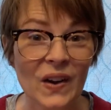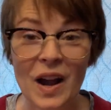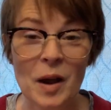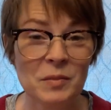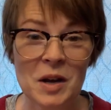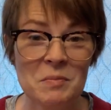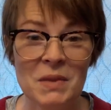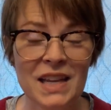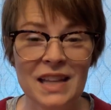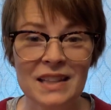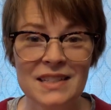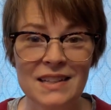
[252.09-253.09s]
I'm not
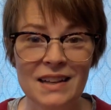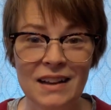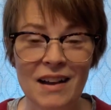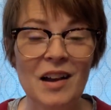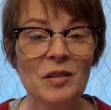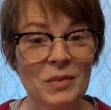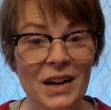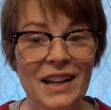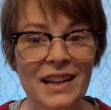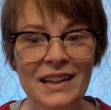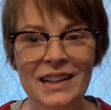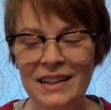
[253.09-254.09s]
making the sinigang, but I
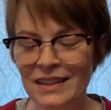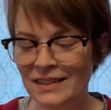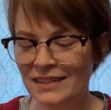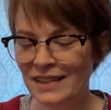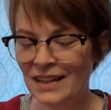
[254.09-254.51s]
can eat it,